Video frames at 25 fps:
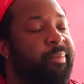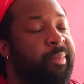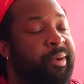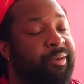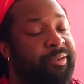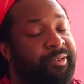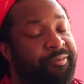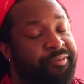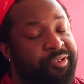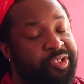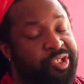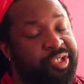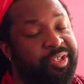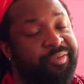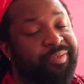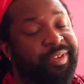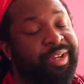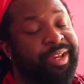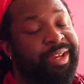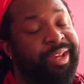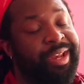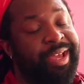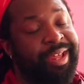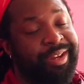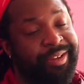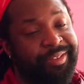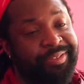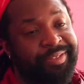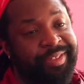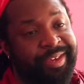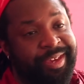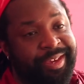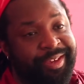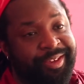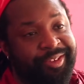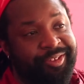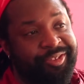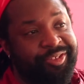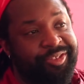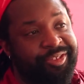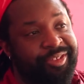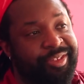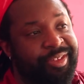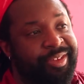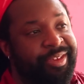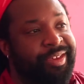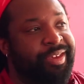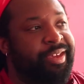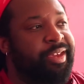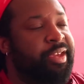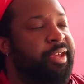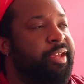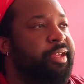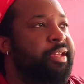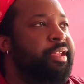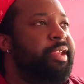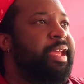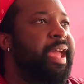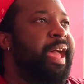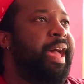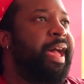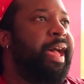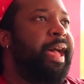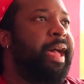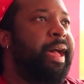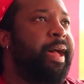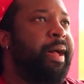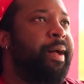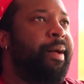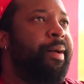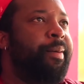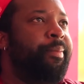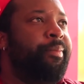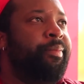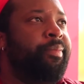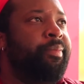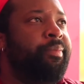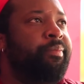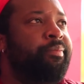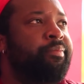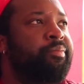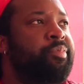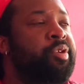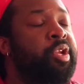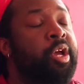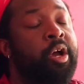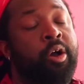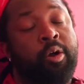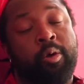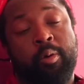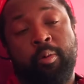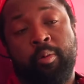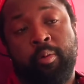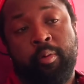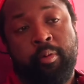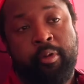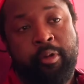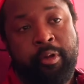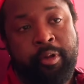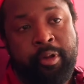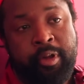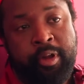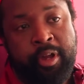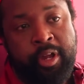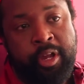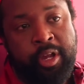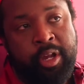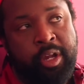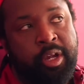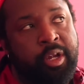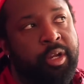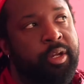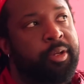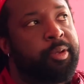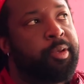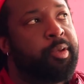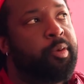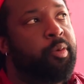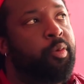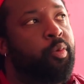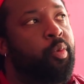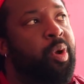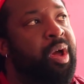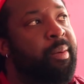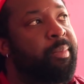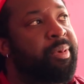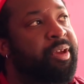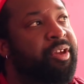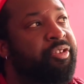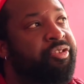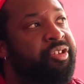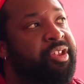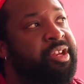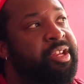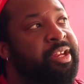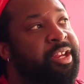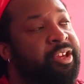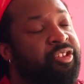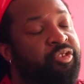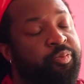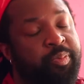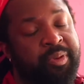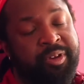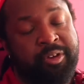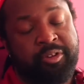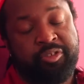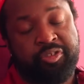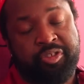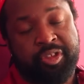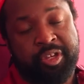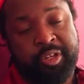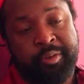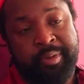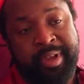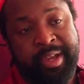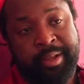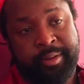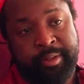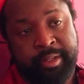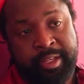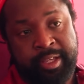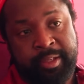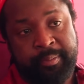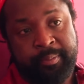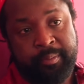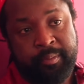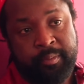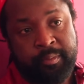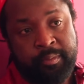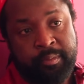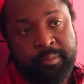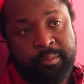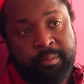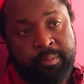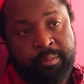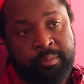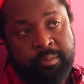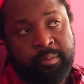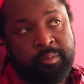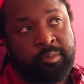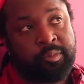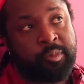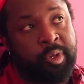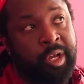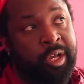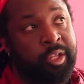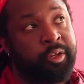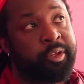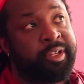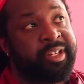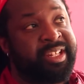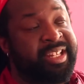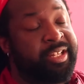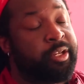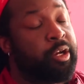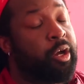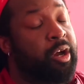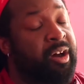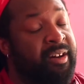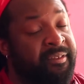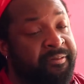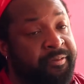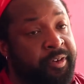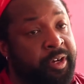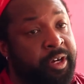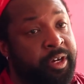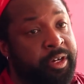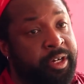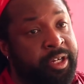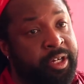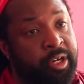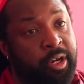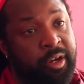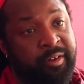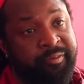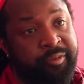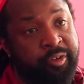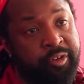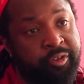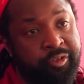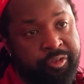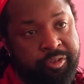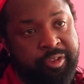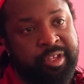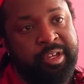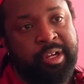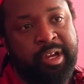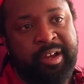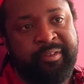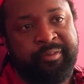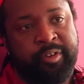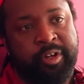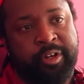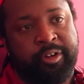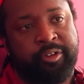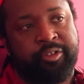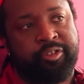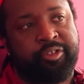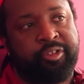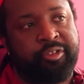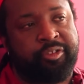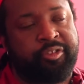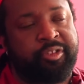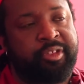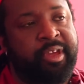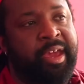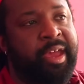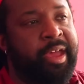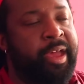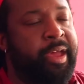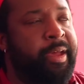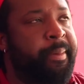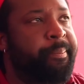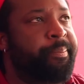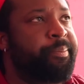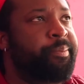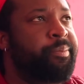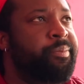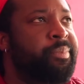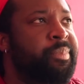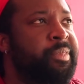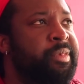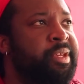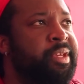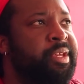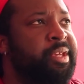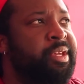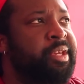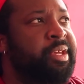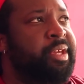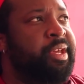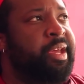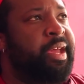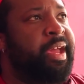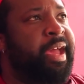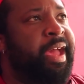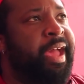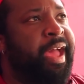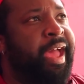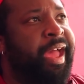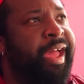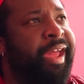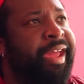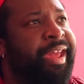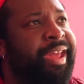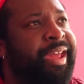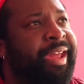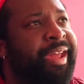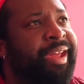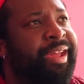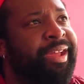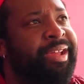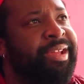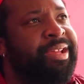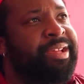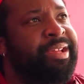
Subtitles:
I'm a refugee of a lot of things. No. One, because I didn't experience it directly. Although it did hover, it hovers. It's, I